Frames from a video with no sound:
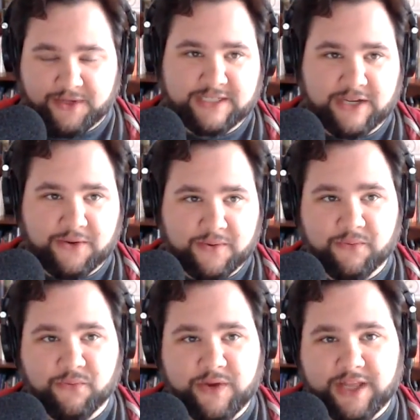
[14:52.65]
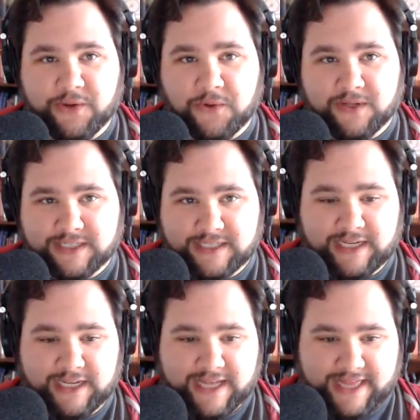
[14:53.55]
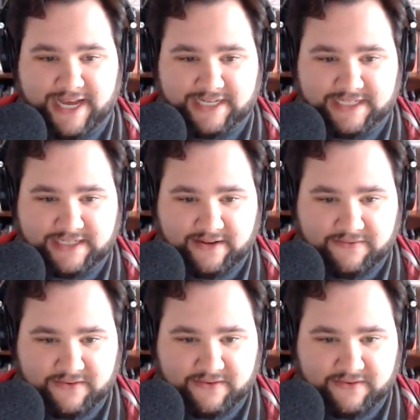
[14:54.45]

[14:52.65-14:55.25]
So really cool to see that stuff.